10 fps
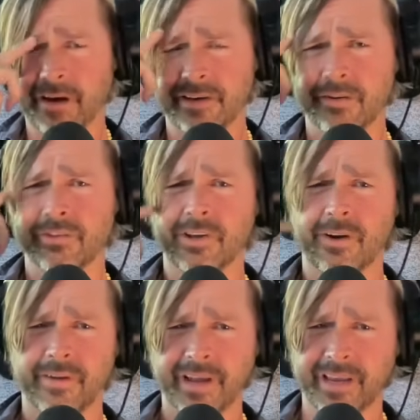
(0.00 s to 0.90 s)
it years ago,
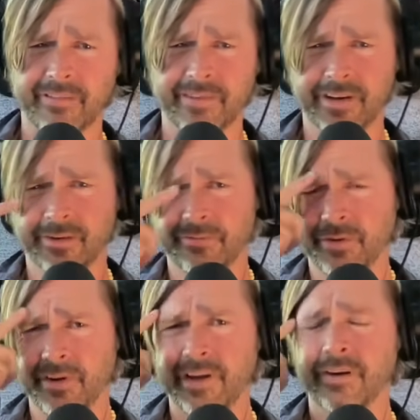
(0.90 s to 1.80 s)
and I gave an interview
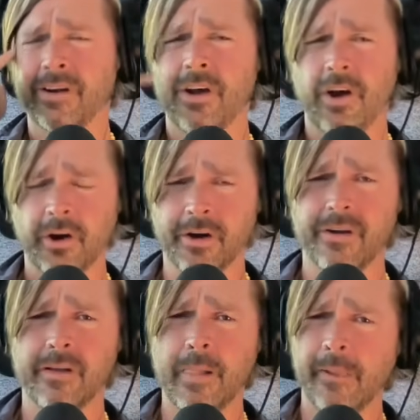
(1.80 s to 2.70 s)
to her.
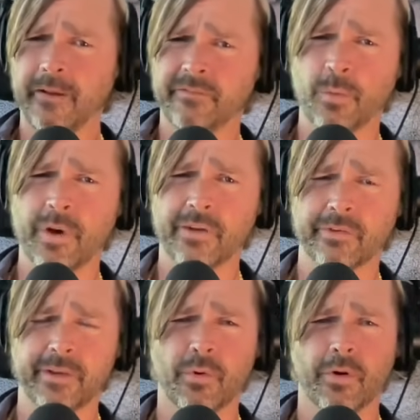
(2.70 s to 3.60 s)
If you want to
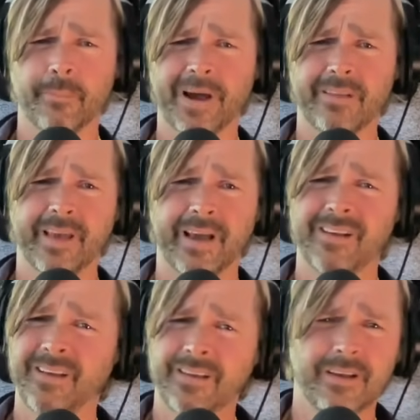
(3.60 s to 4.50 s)
read more about that,
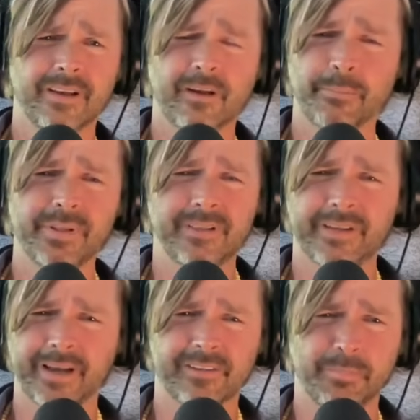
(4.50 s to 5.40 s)
completely
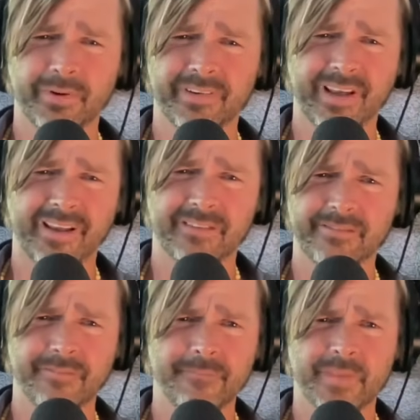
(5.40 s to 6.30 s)
exploitative.
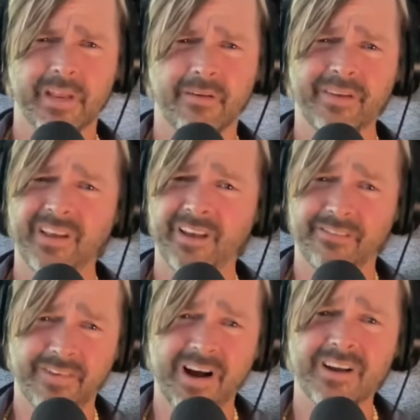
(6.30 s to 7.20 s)
And
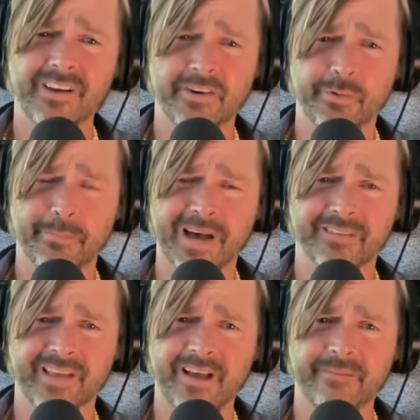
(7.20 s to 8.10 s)
Ivanka knew about
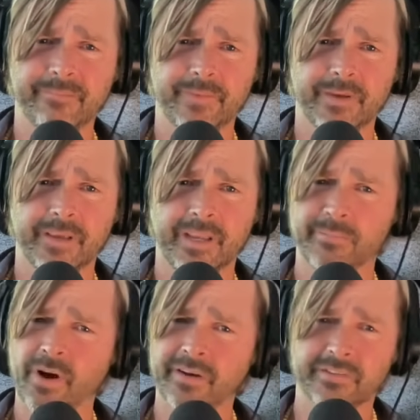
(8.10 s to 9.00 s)
that. He
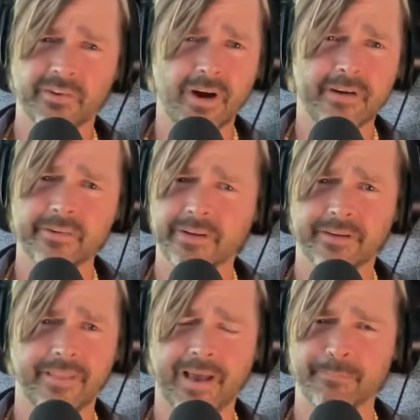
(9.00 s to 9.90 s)
brought his daughter into
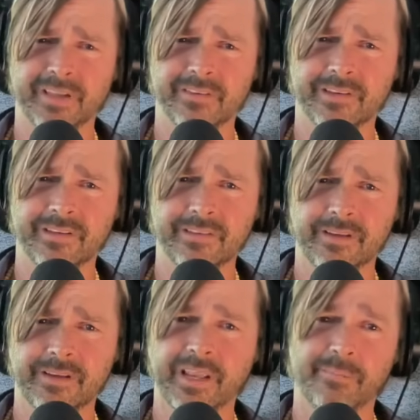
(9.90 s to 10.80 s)
that business.
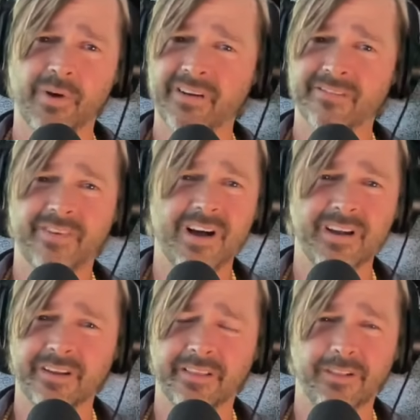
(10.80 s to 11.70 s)
He brought
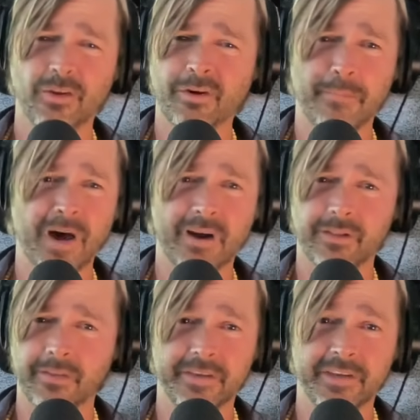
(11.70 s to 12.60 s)
Ivanka to the Look Model
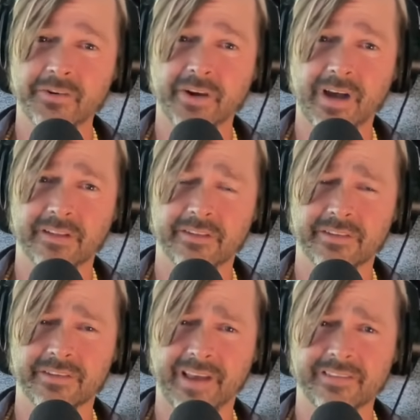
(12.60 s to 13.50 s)
of the Year
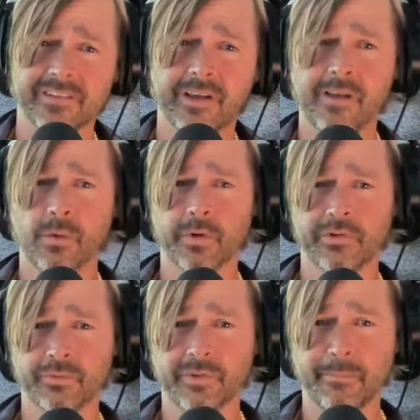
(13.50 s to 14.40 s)
contest, which
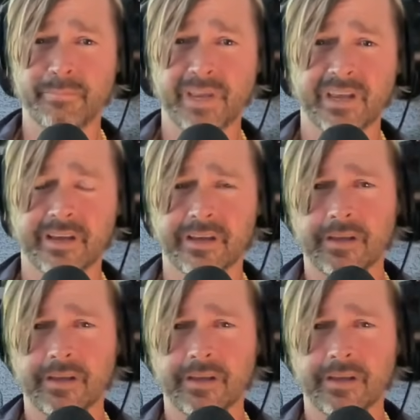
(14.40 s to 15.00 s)
was a big